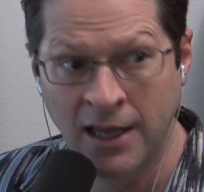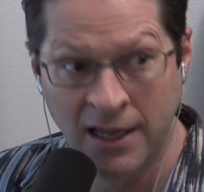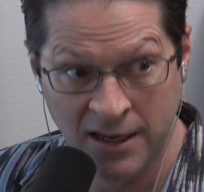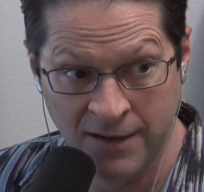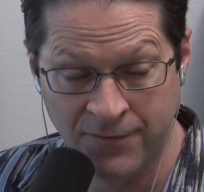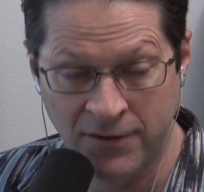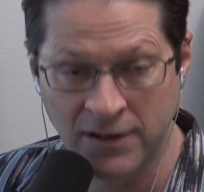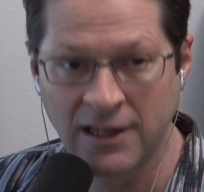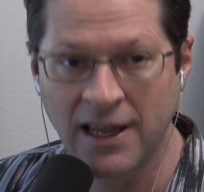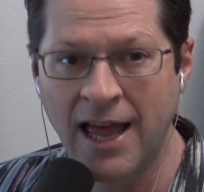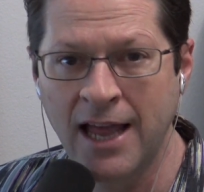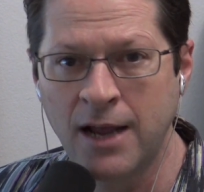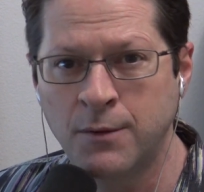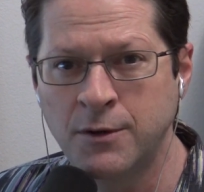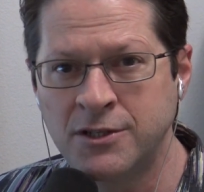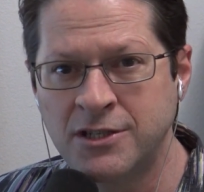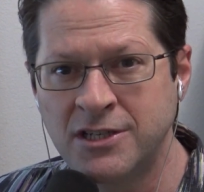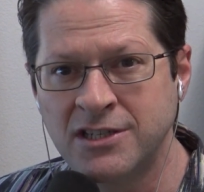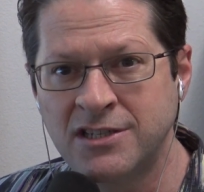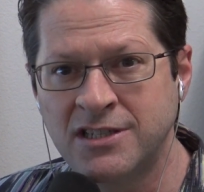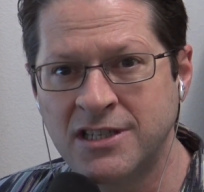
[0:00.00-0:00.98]
If you like
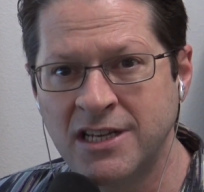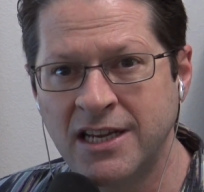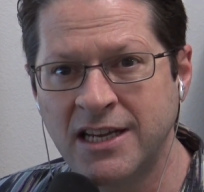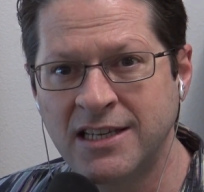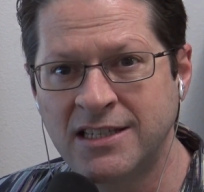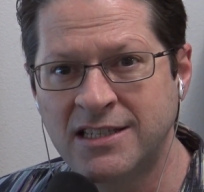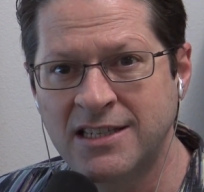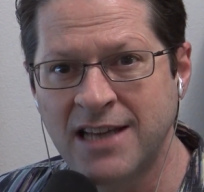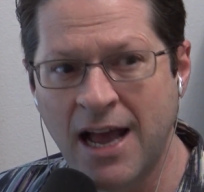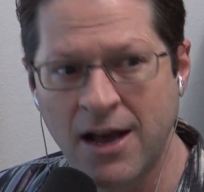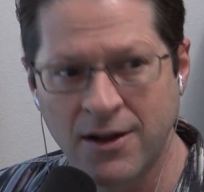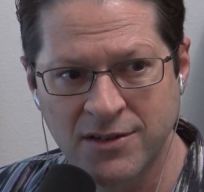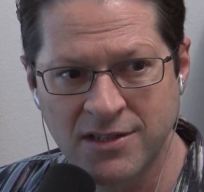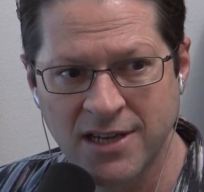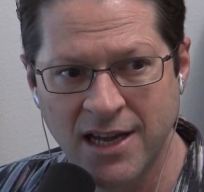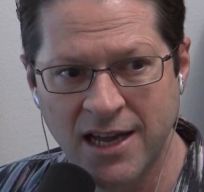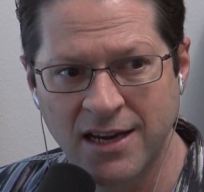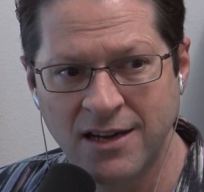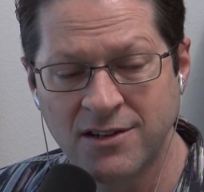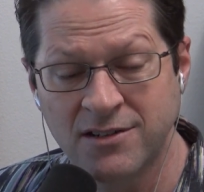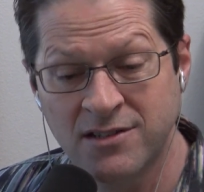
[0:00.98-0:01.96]
what you see it's
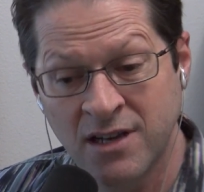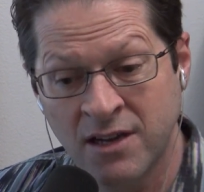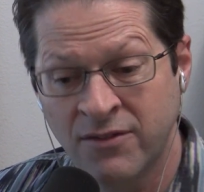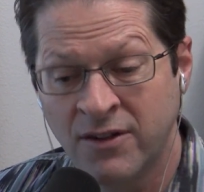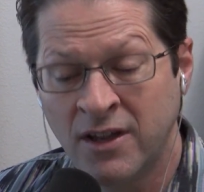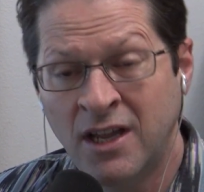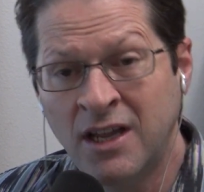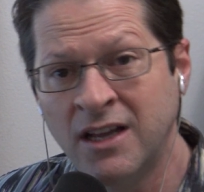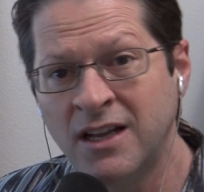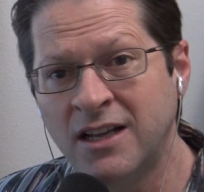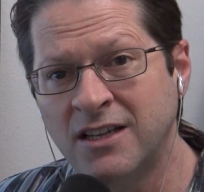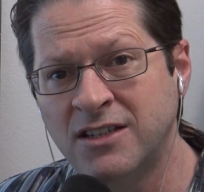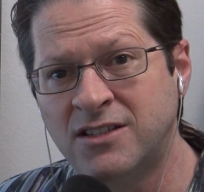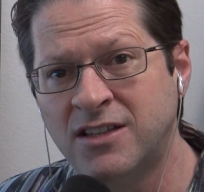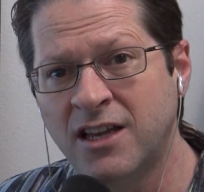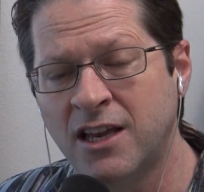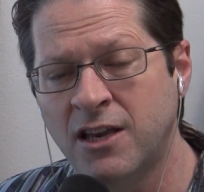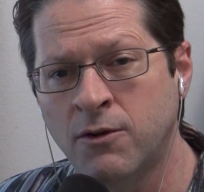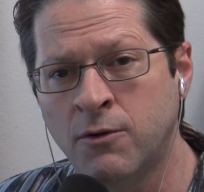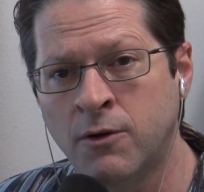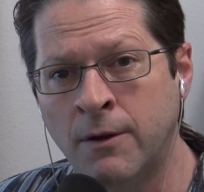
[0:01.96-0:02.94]
outside of yourself,
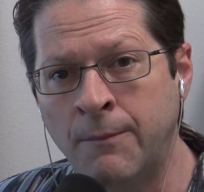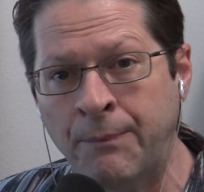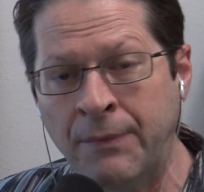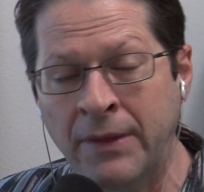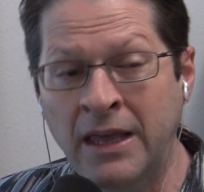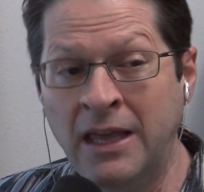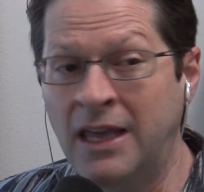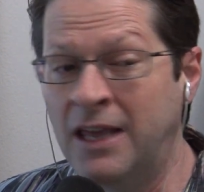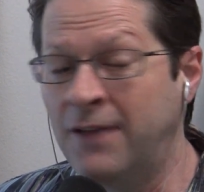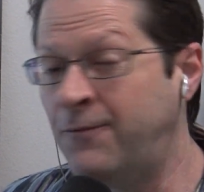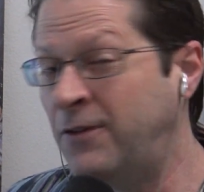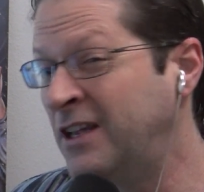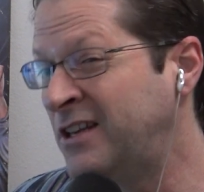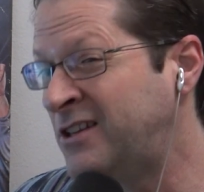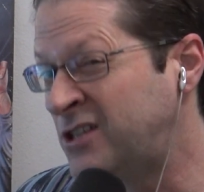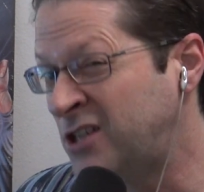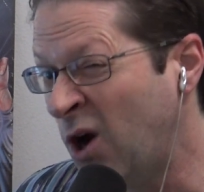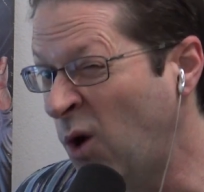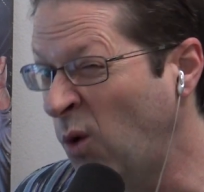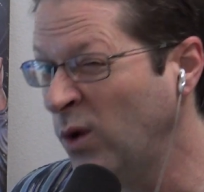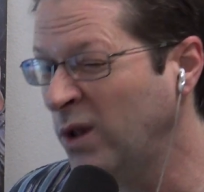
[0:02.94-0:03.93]
continue it. If you
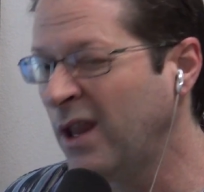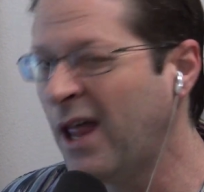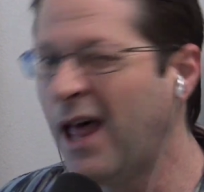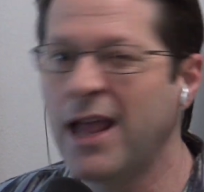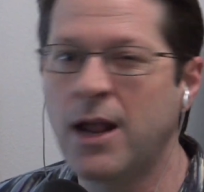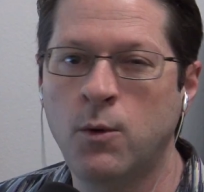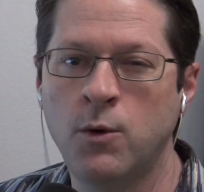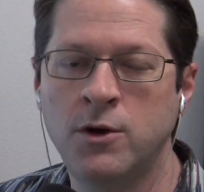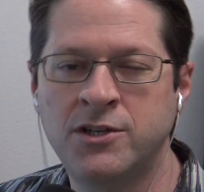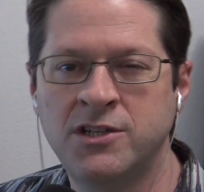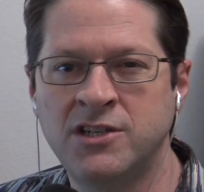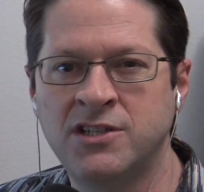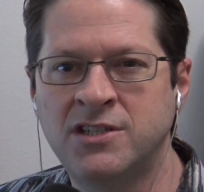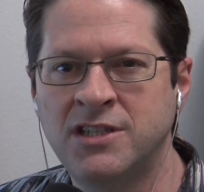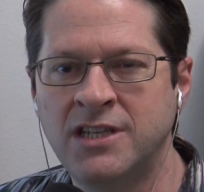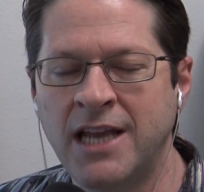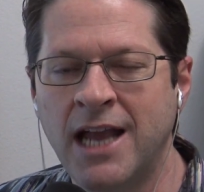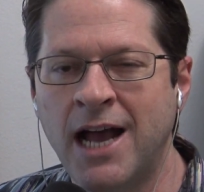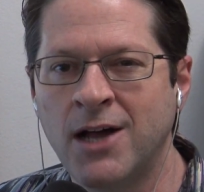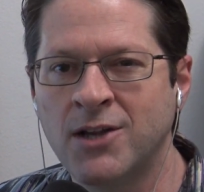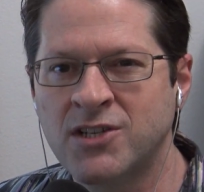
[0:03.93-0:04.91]
don't like what you
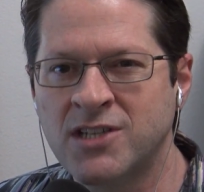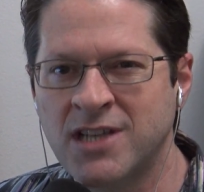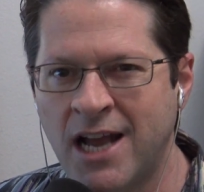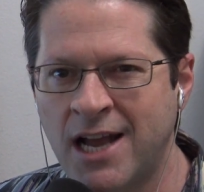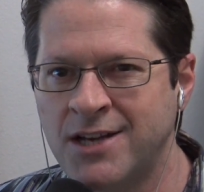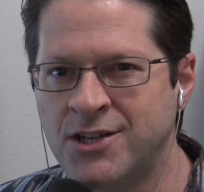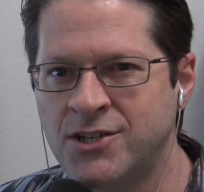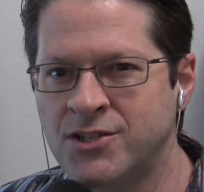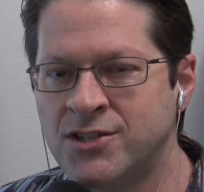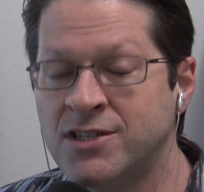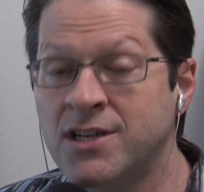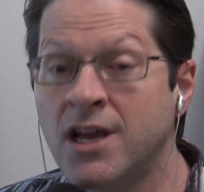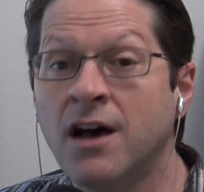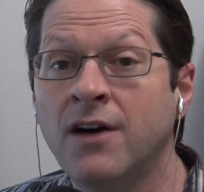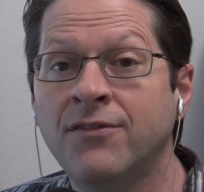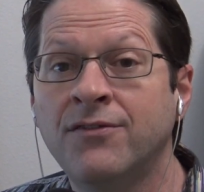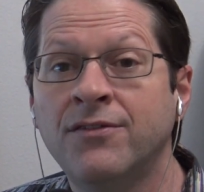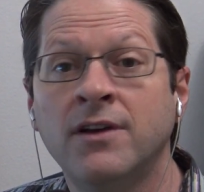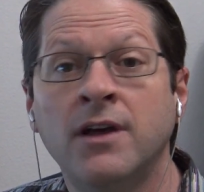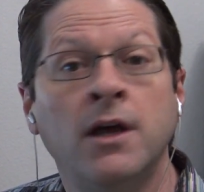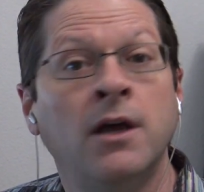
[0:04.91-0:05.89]
see outside
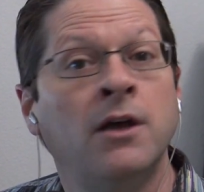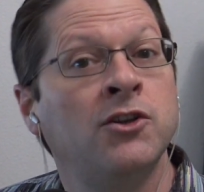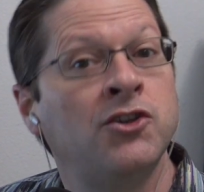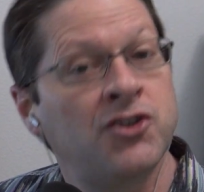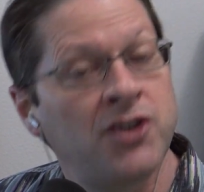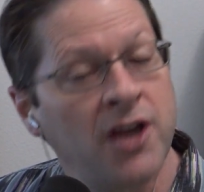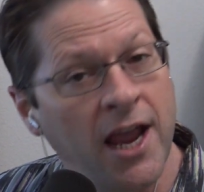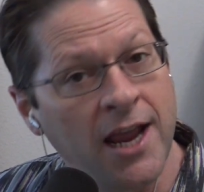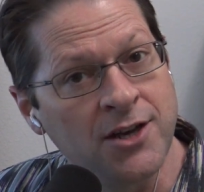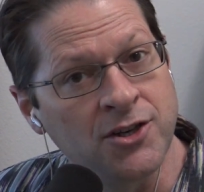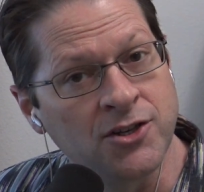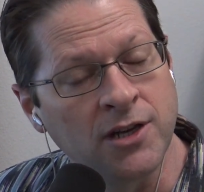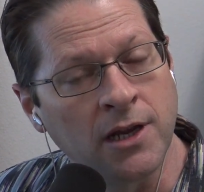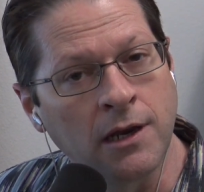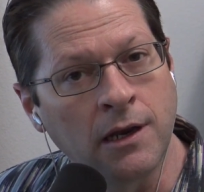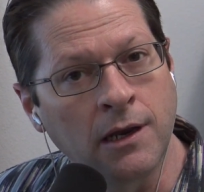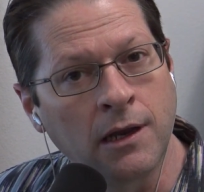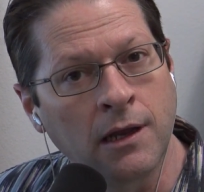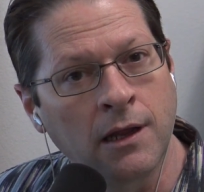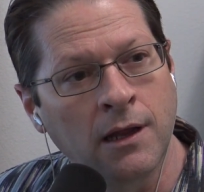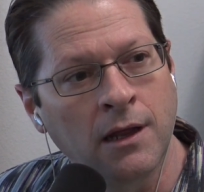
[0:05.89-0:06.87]
yourself, change it.